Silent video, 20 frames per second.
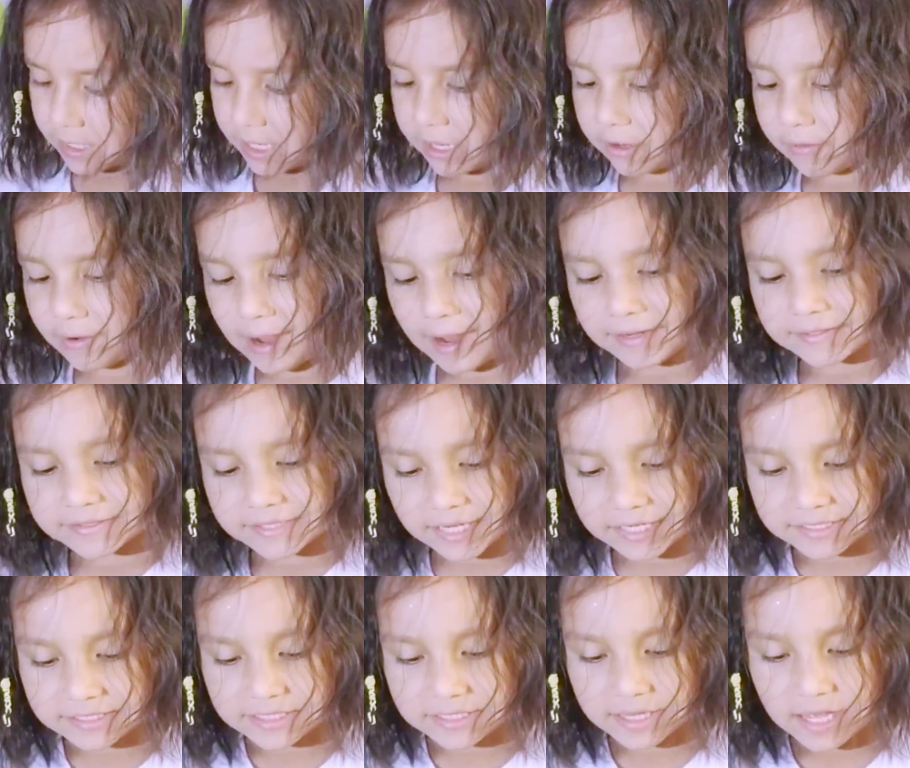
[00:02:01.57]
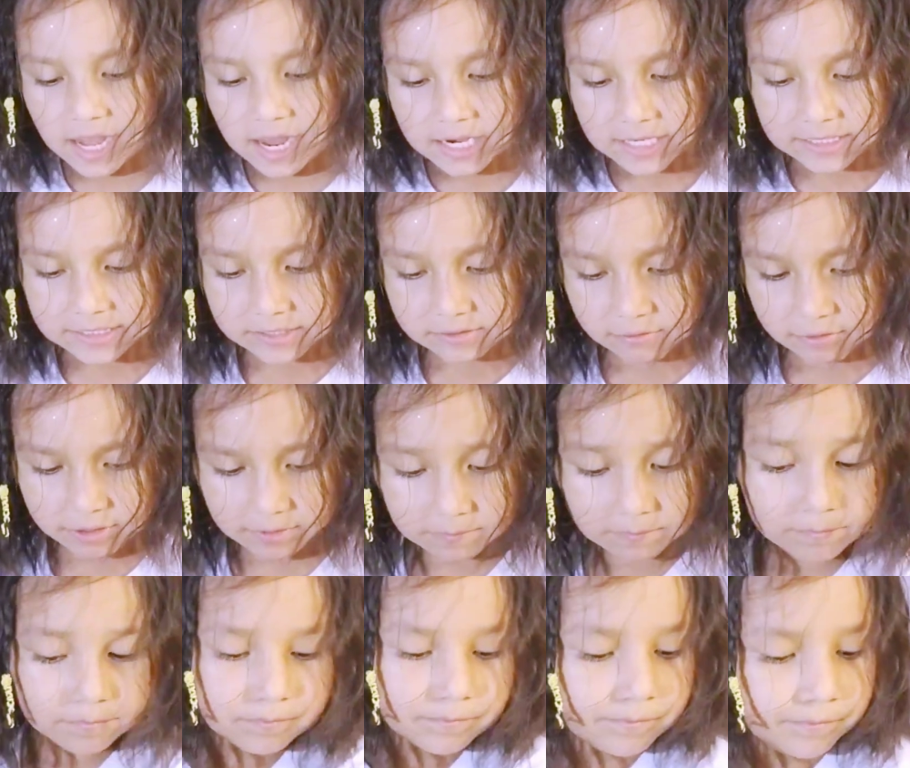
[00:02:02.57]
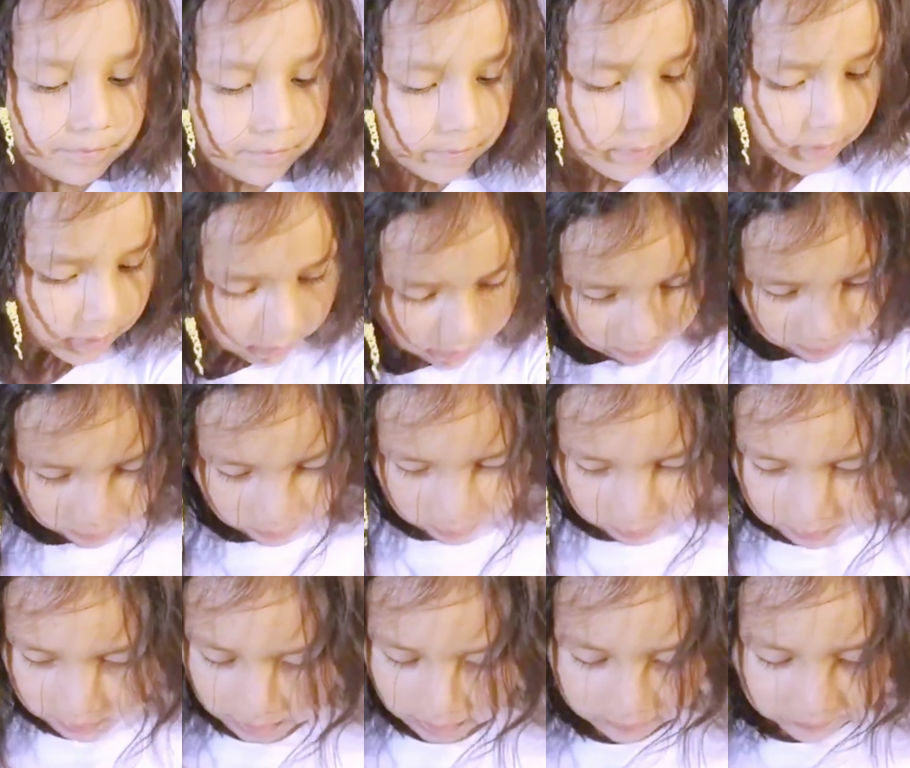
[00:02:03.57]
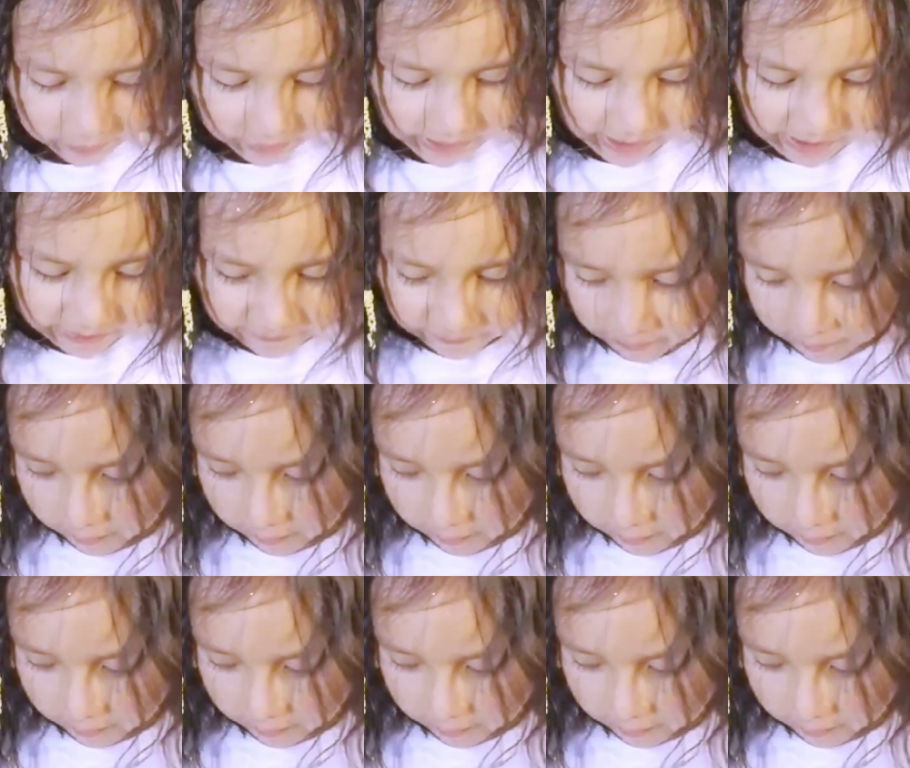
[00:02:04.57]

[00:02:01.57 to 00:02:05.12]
Hey guys, I did my ice cream. Now that you have